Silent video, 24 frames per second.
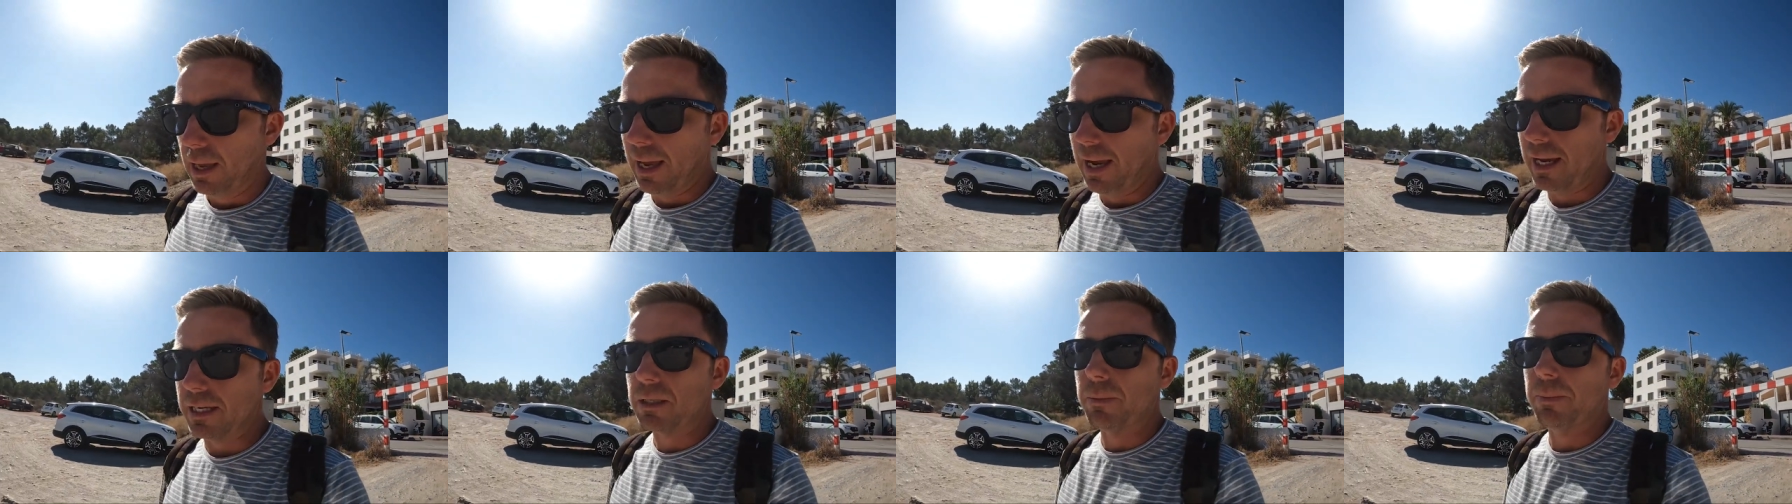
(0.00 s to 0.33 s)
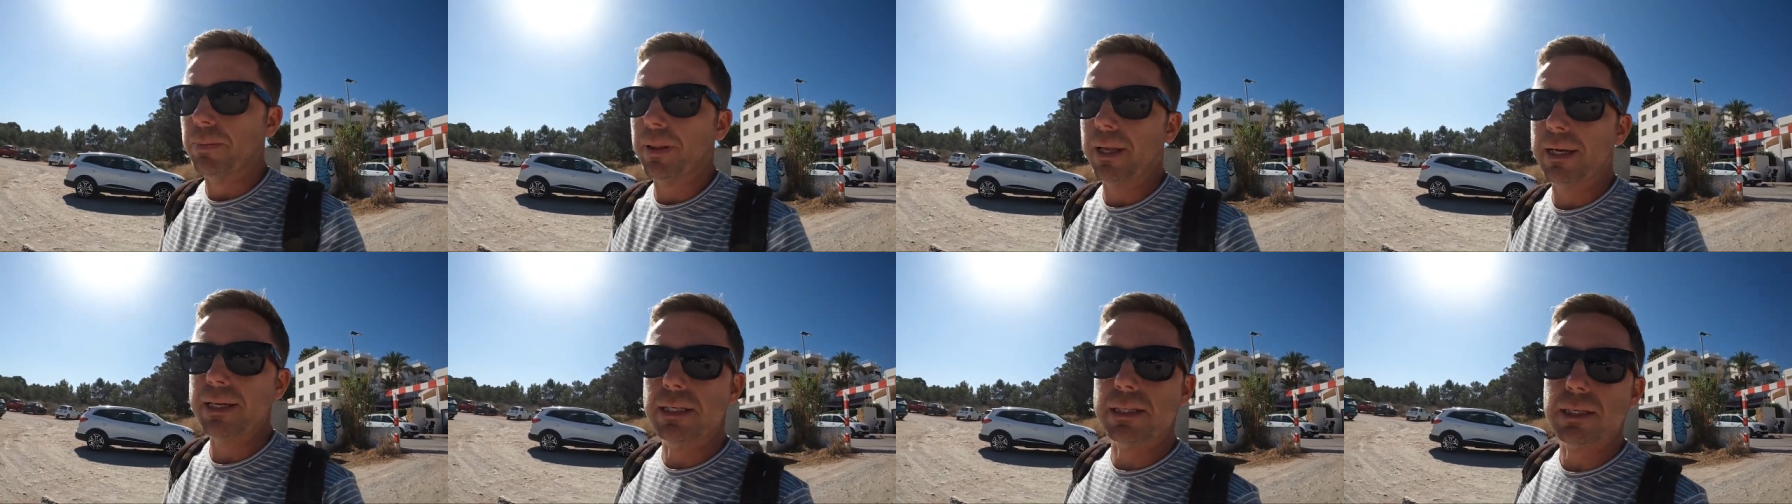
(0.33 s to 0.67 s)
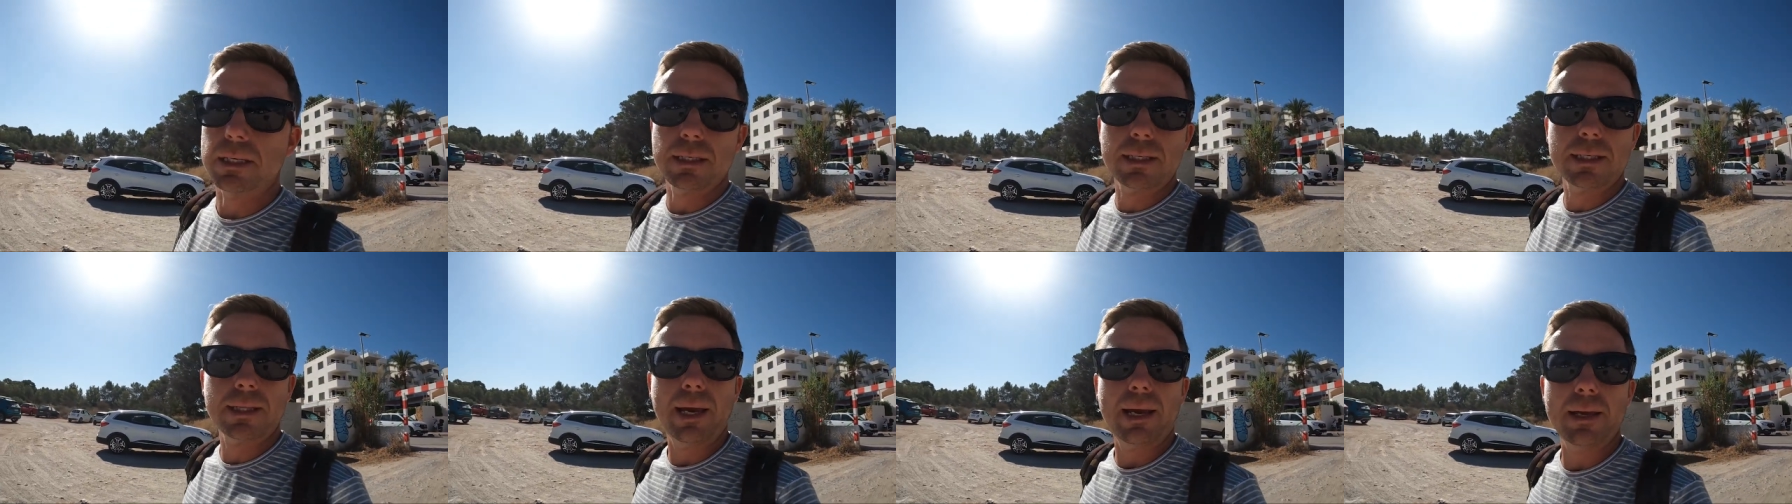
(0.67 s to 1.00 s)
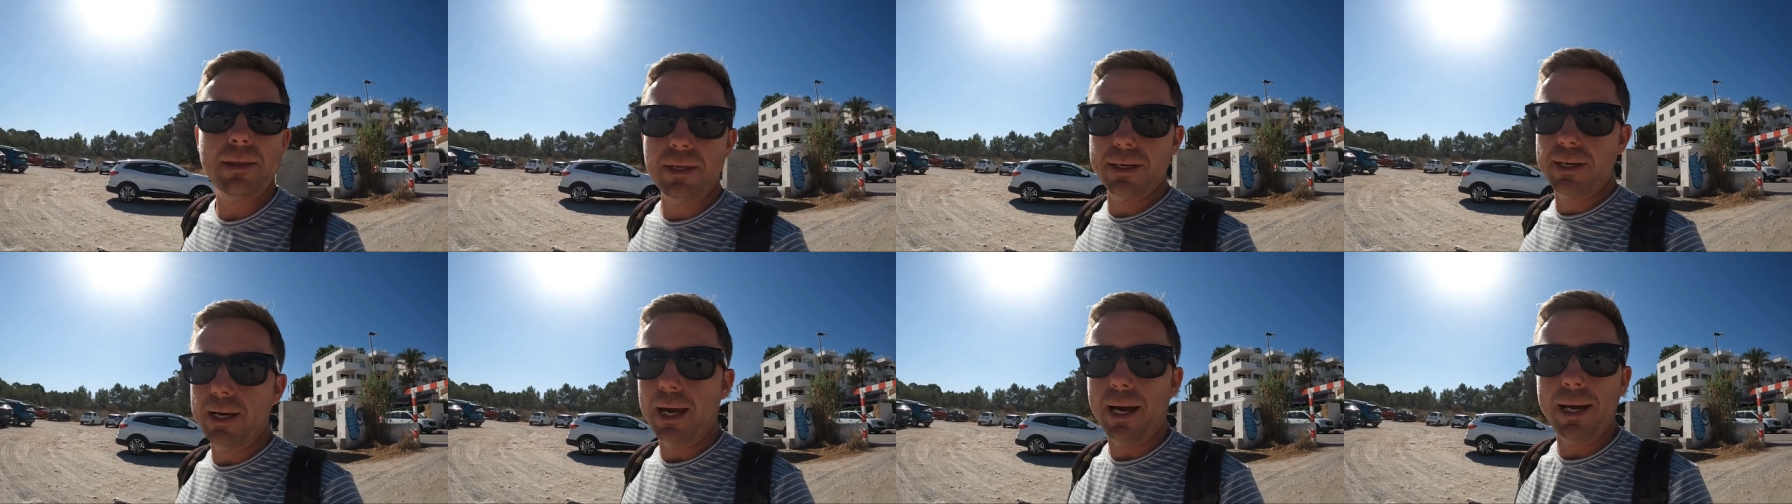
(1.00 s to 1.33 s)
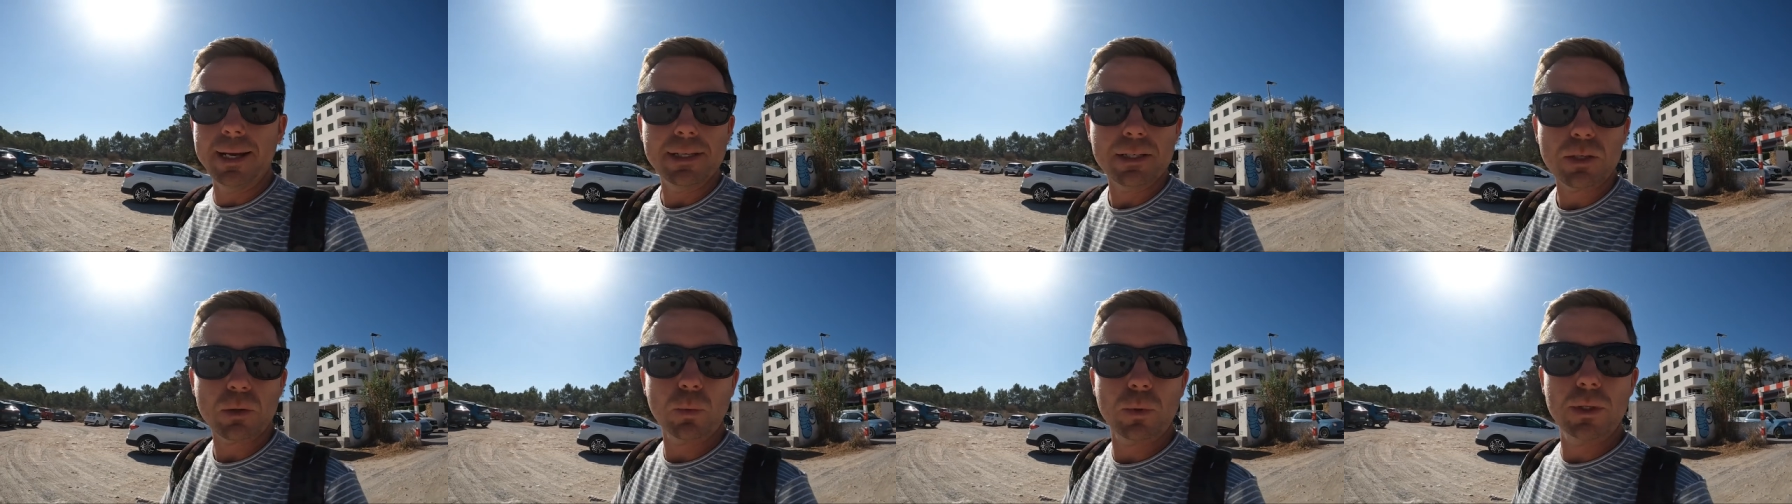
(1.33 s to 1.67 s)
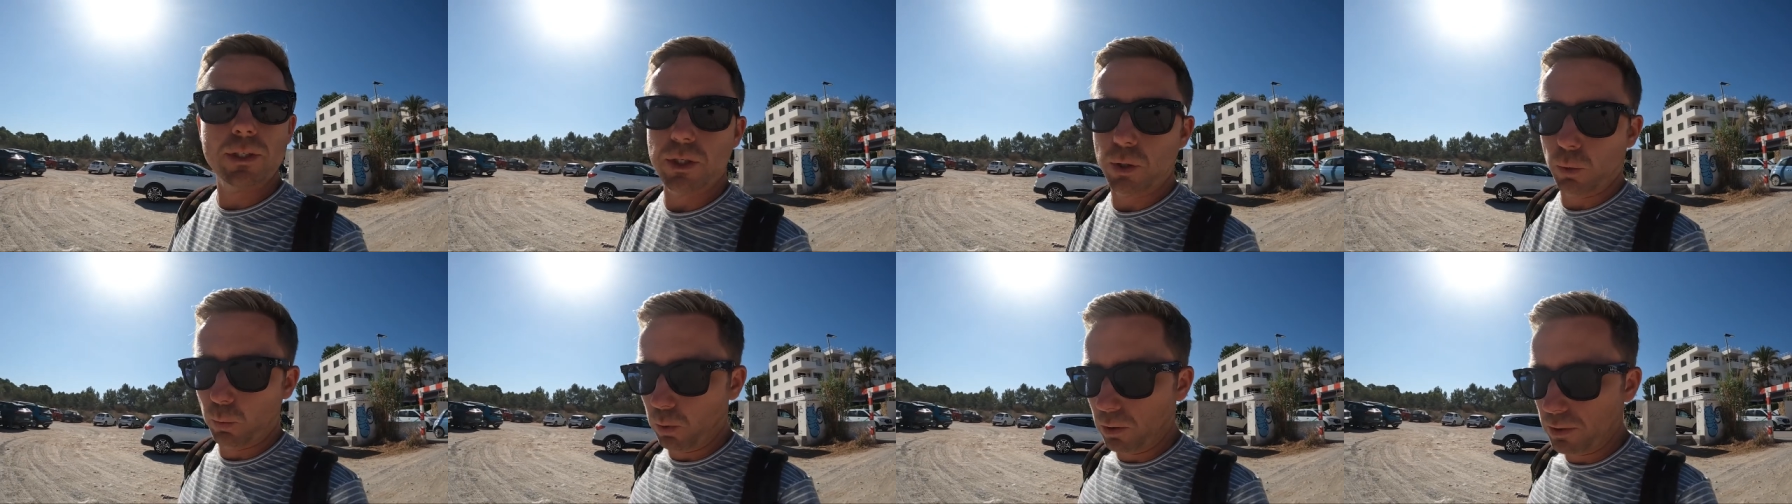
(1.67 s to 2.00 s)
as a place to stay the night,
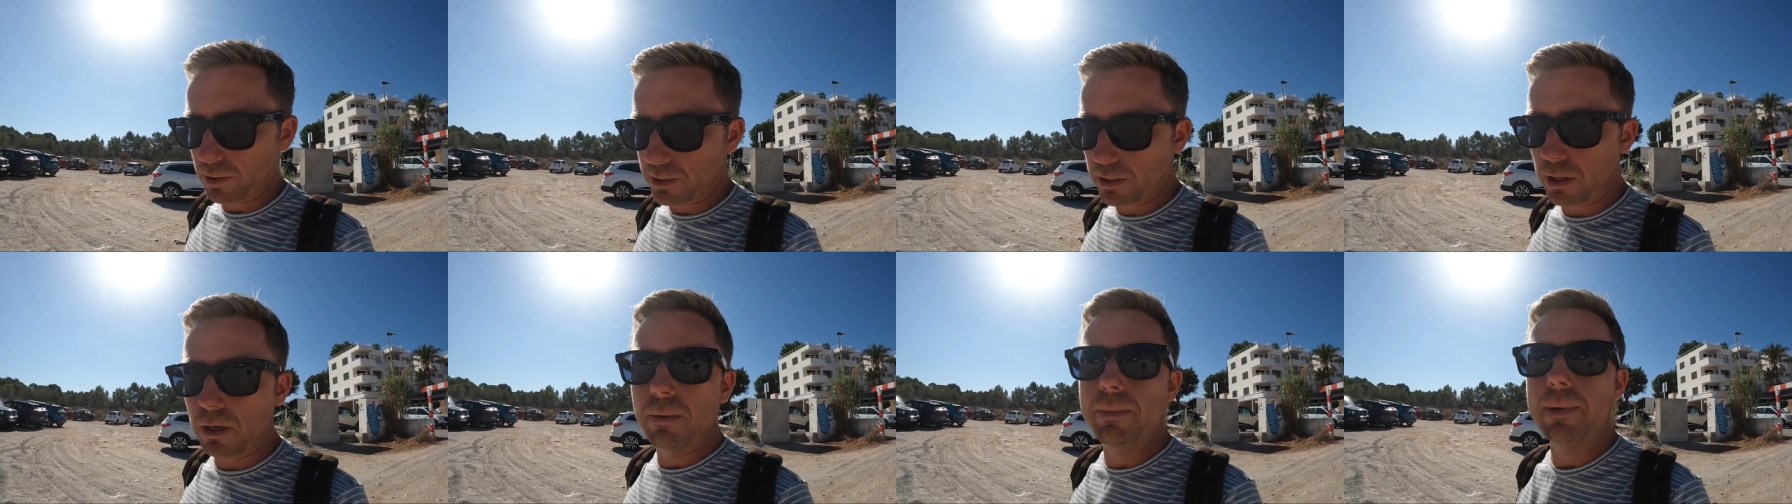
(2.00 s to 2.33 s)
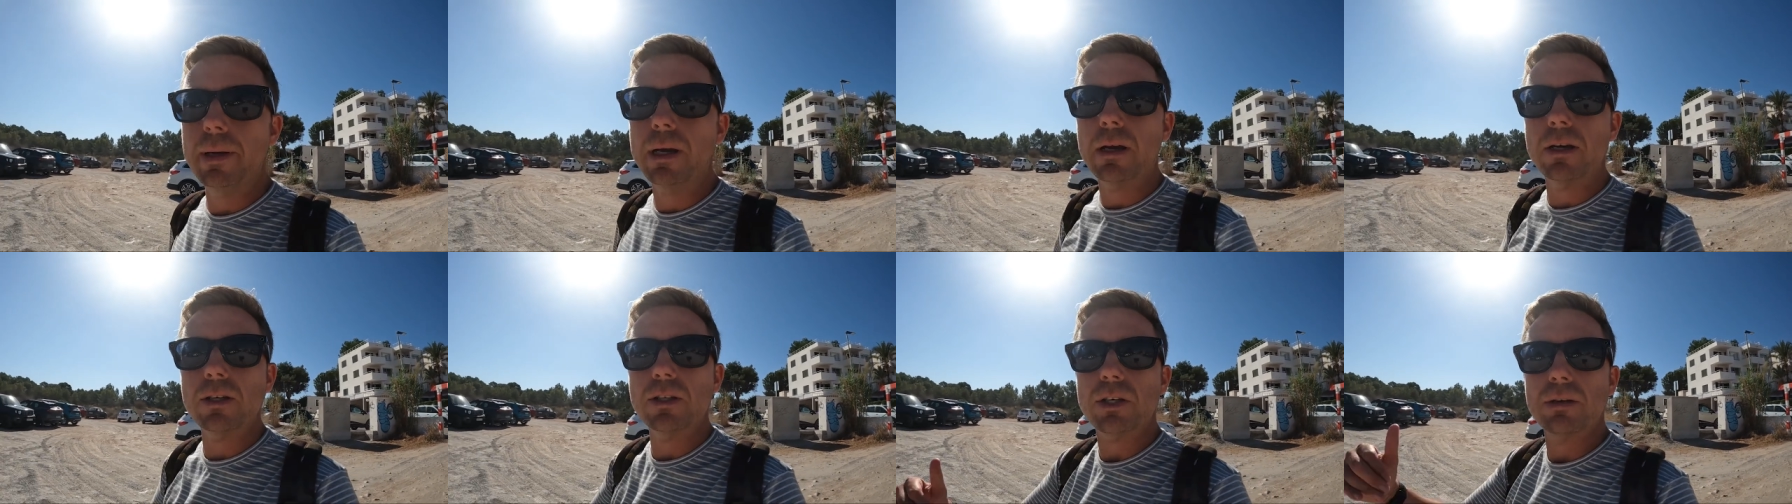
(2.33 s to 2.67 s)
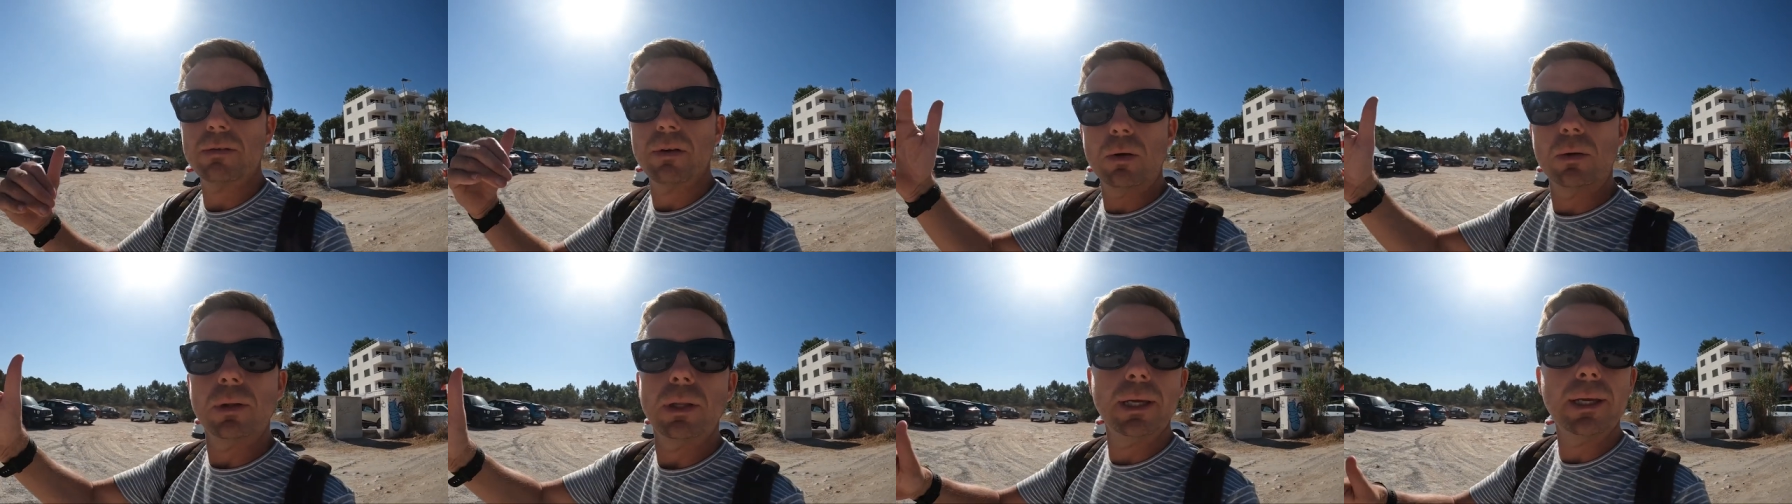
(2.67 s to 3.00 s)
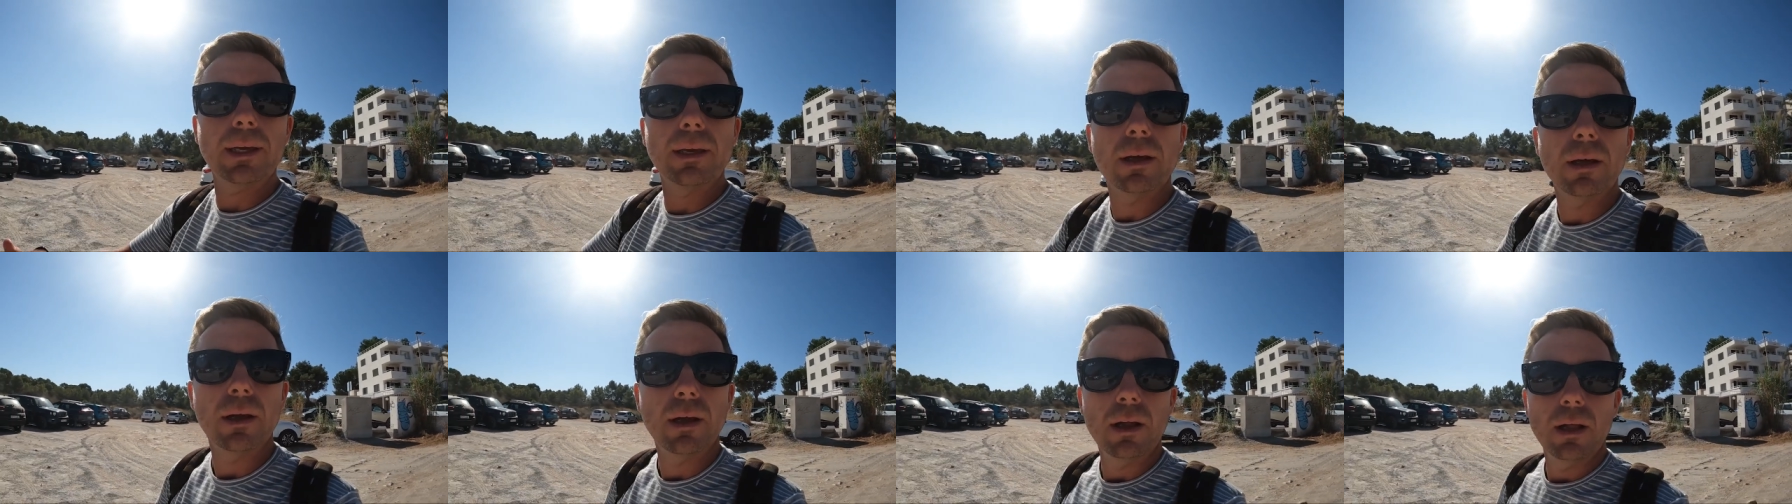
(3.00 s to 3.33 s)
which you would do because you're only